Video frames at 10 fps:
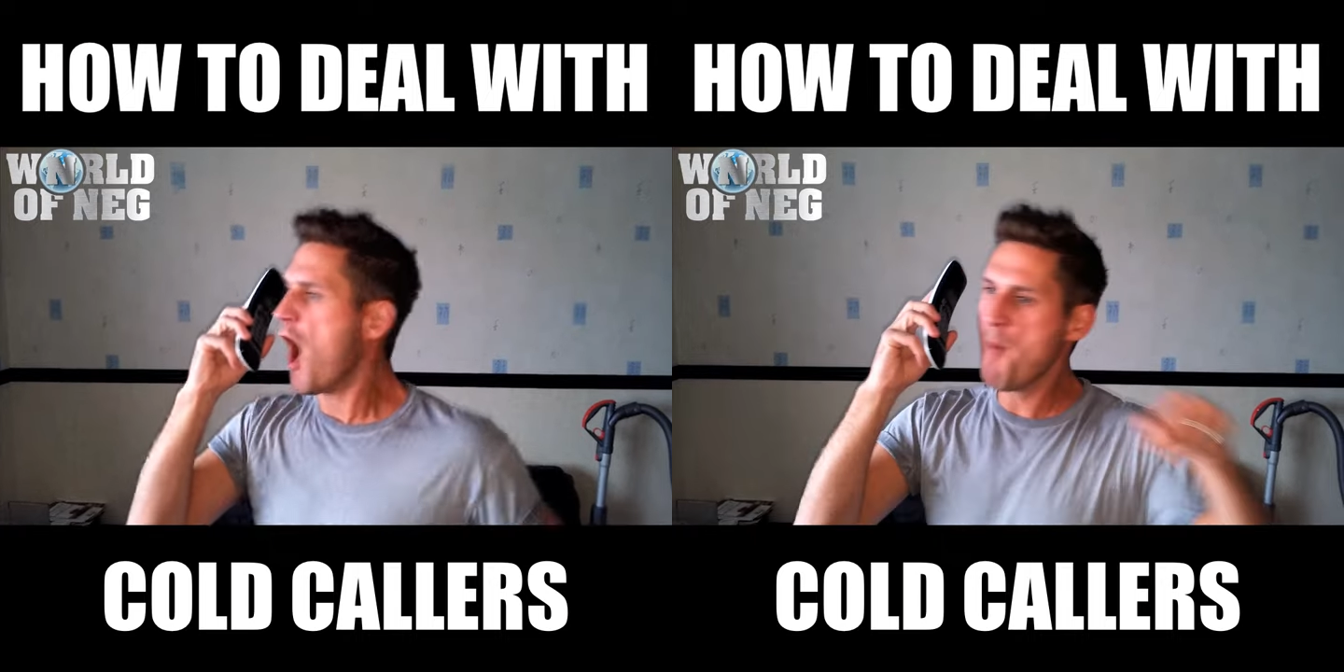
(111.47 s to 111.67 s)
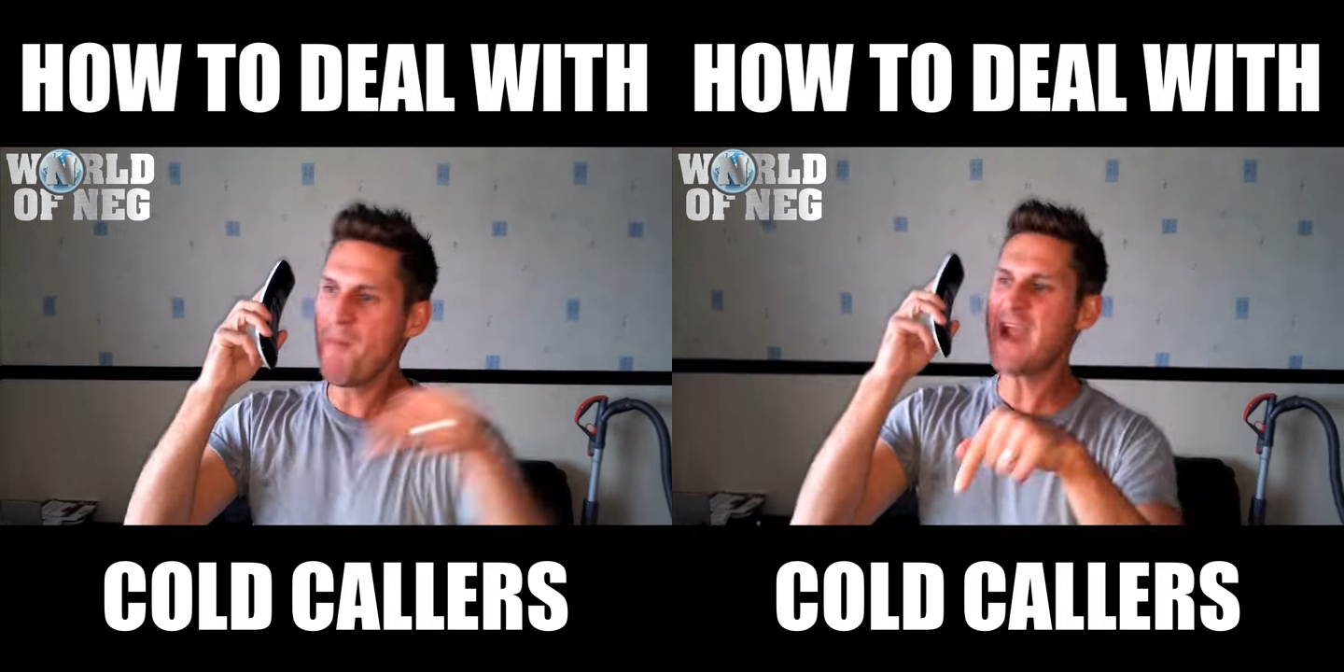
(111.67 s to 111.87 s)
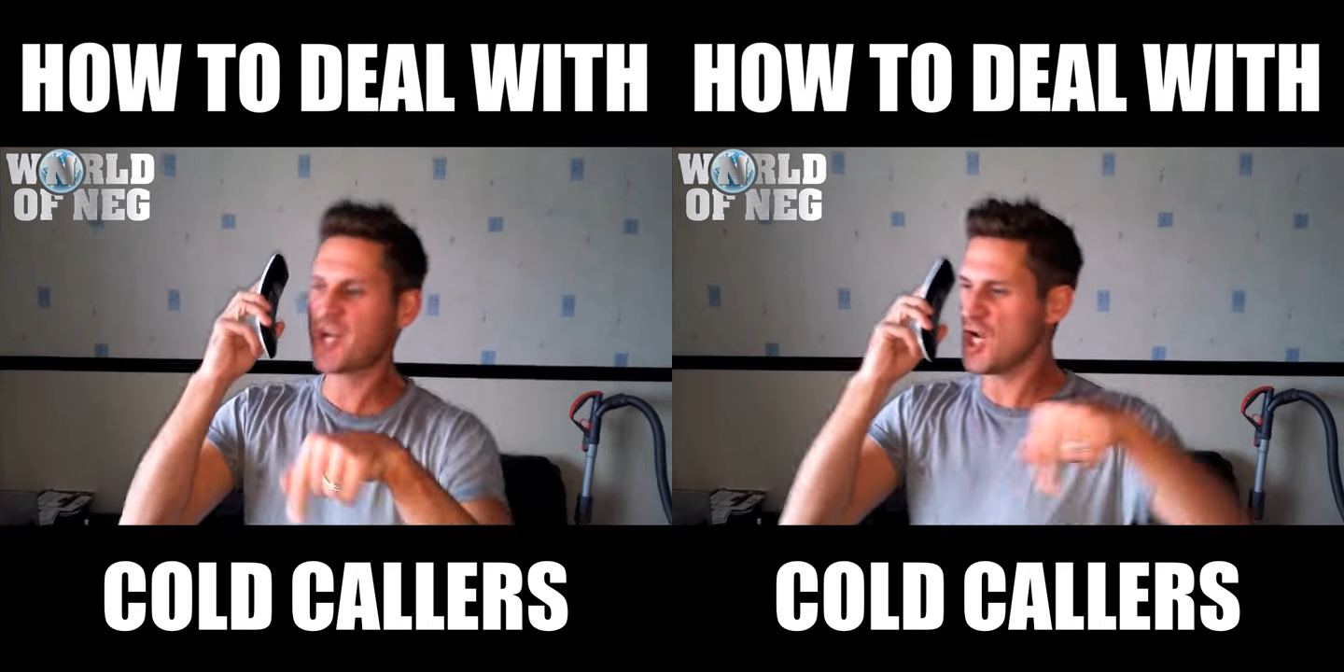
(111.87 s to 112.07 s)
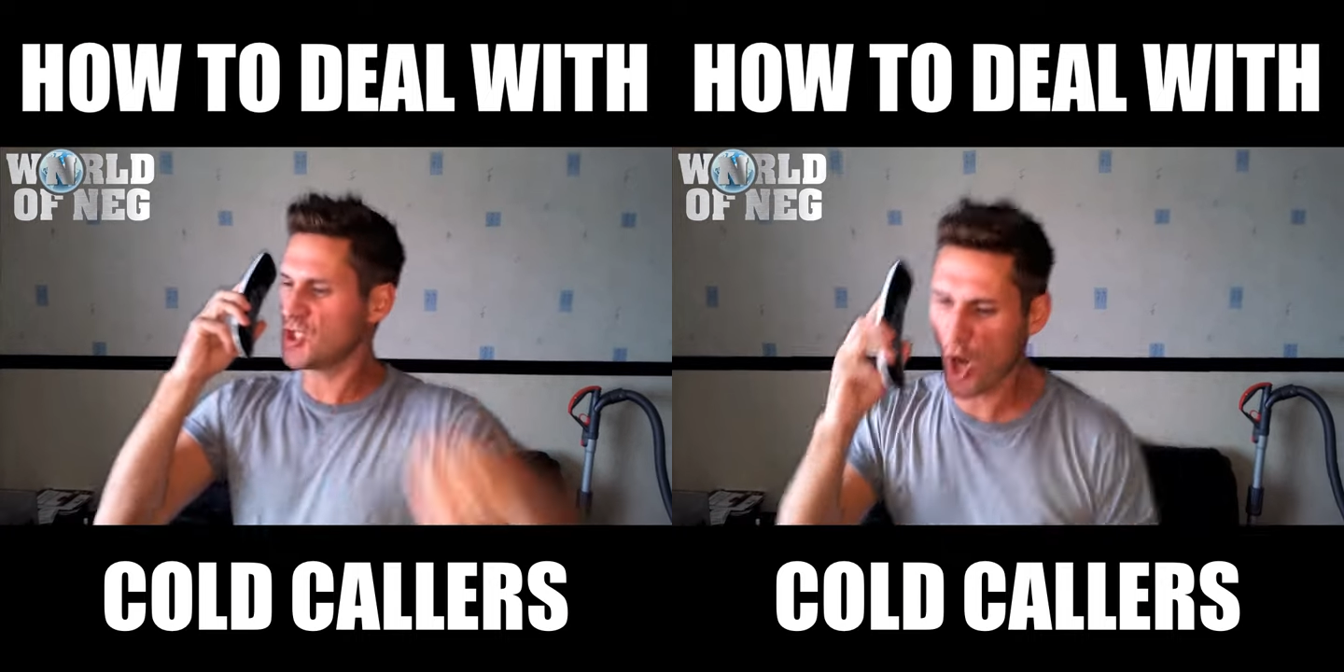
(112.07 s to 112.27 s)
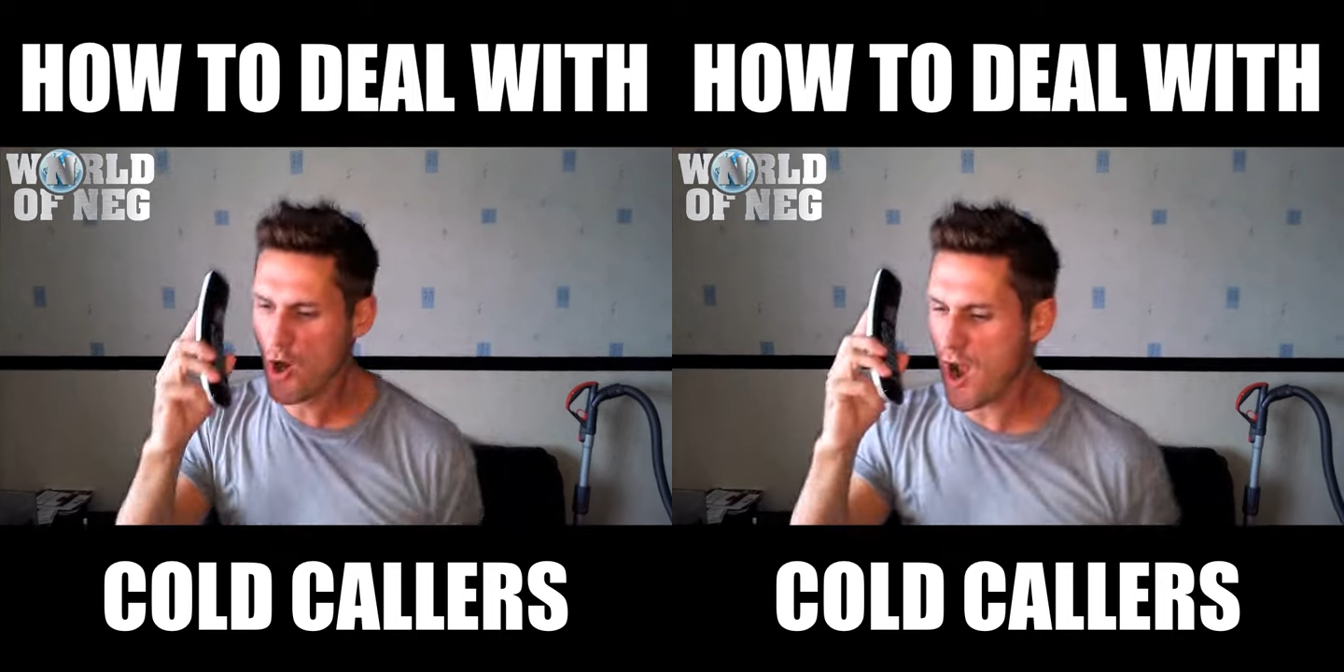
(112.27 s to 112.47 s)
and making her
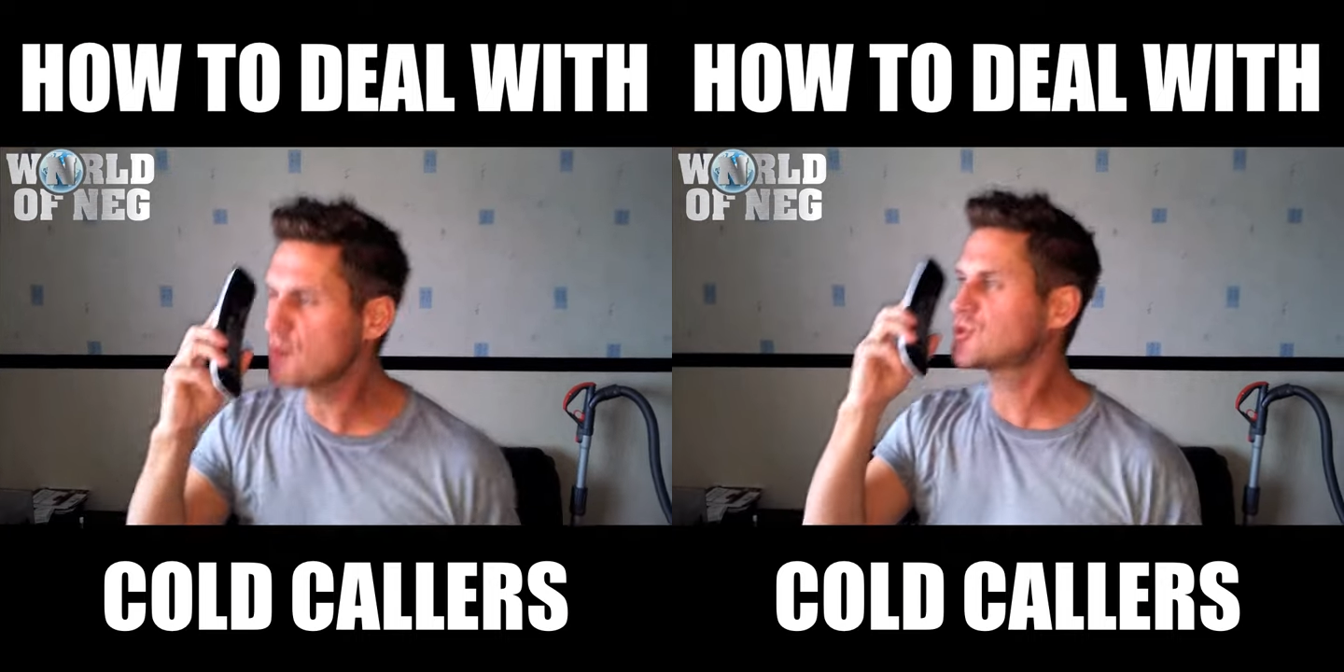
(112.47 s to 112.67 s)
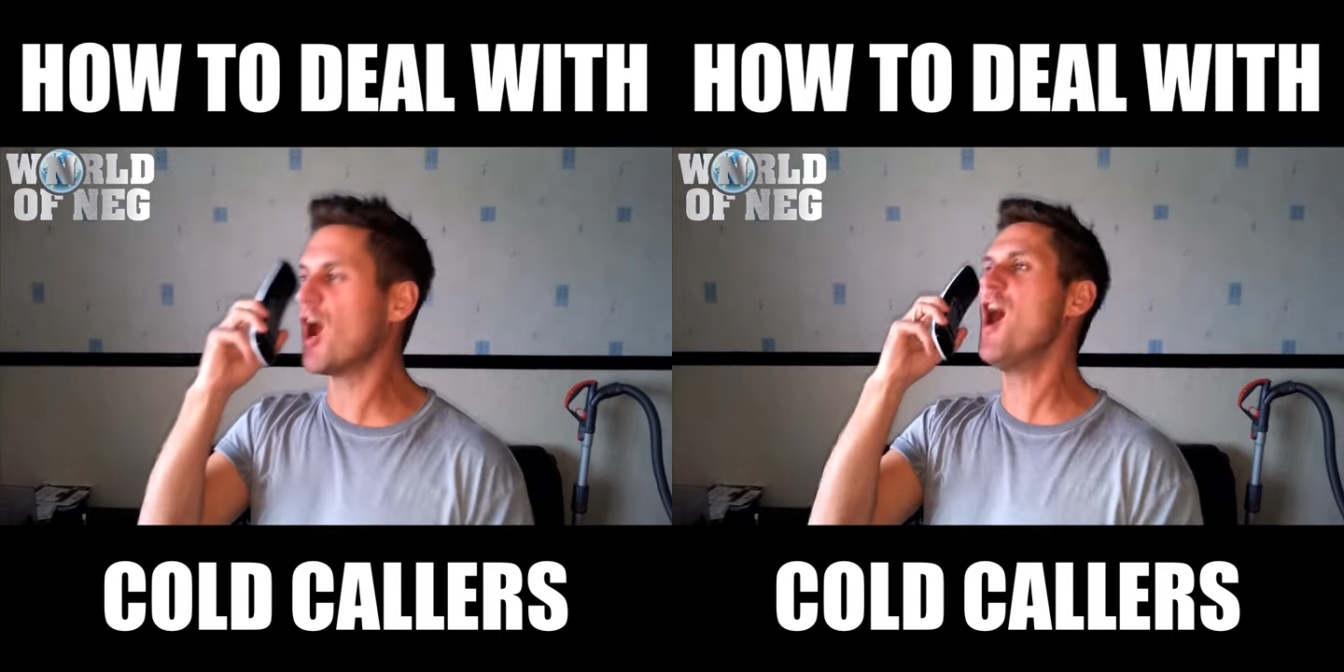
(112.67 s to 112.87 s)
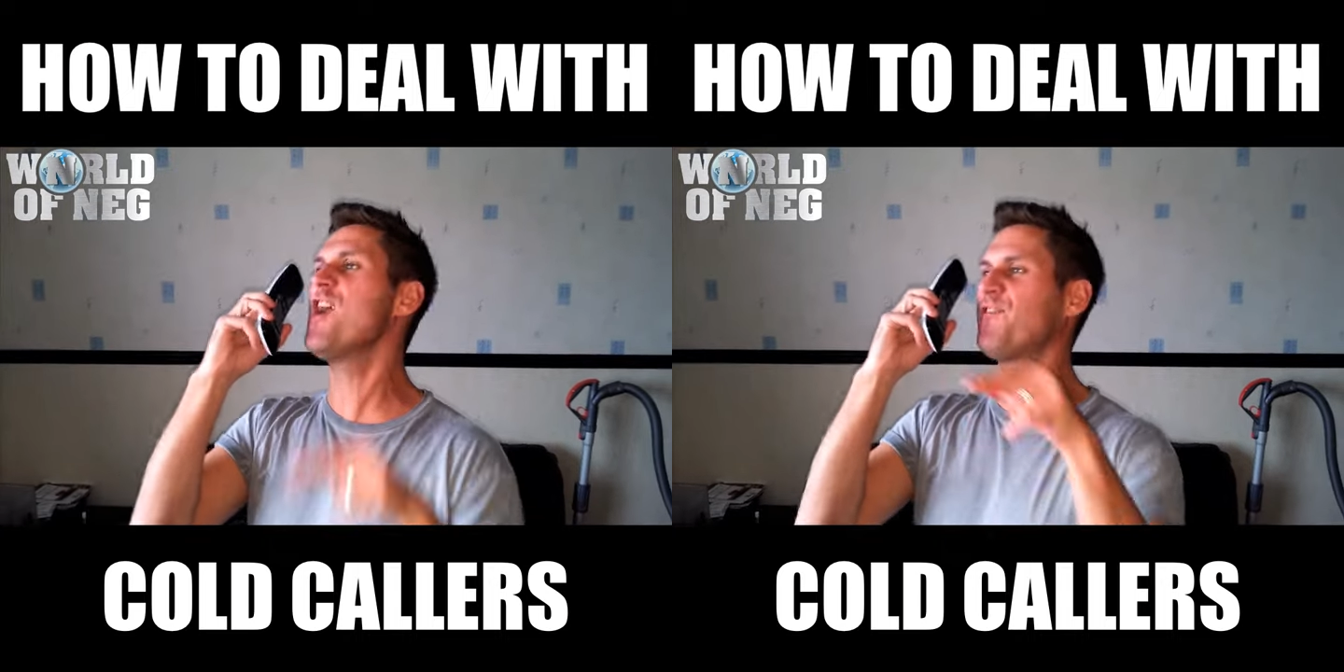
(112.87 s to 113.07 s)
do those dirty